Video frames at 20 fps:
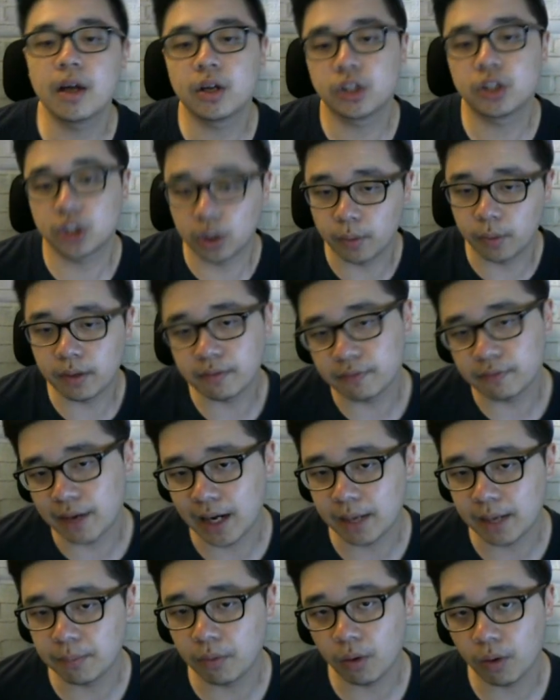throwing
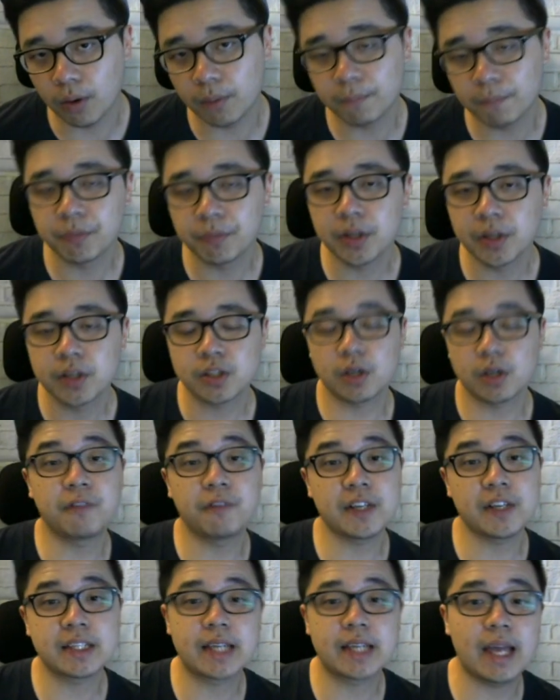Fireball. So
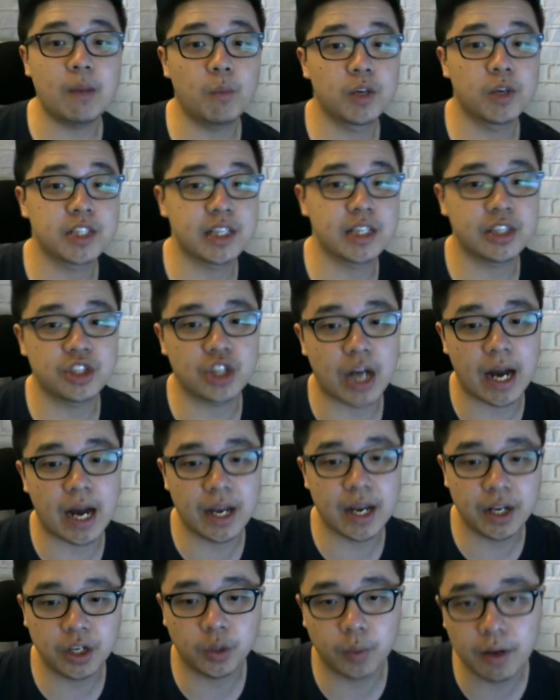first game versus
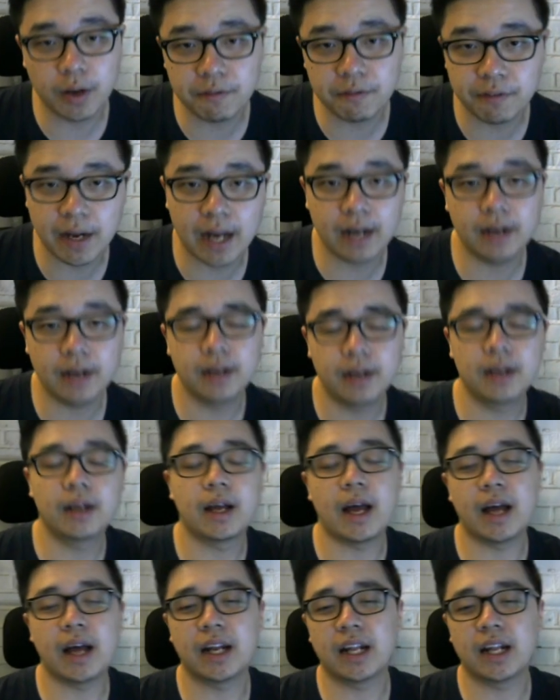Giant Graveyard,
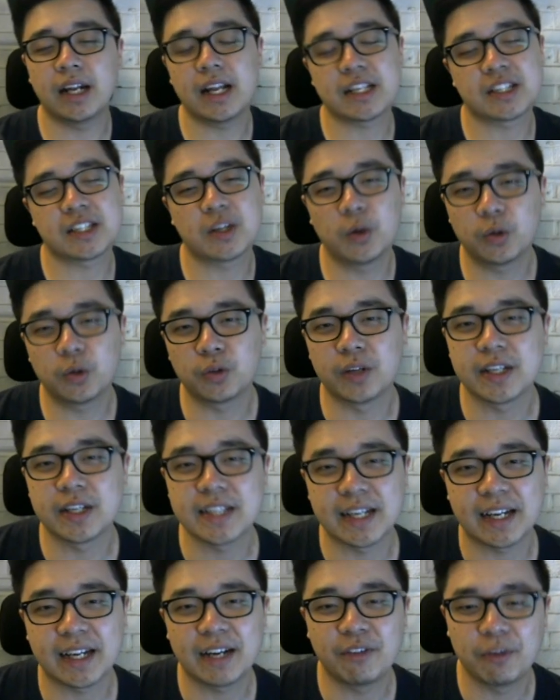and then let's go to the
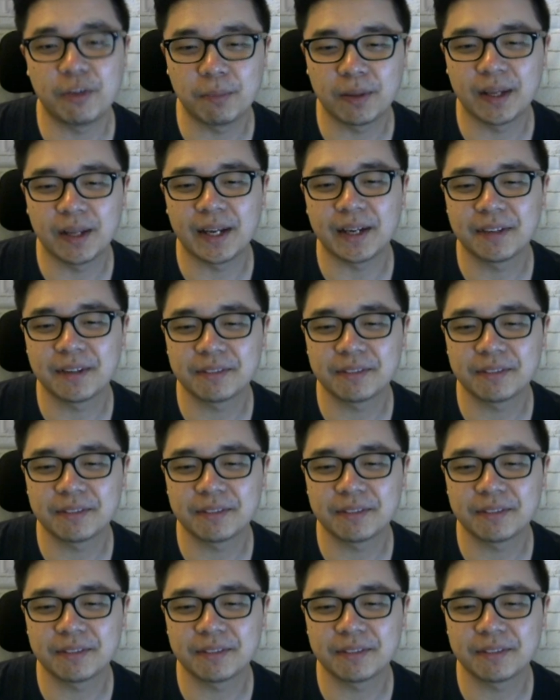second replay.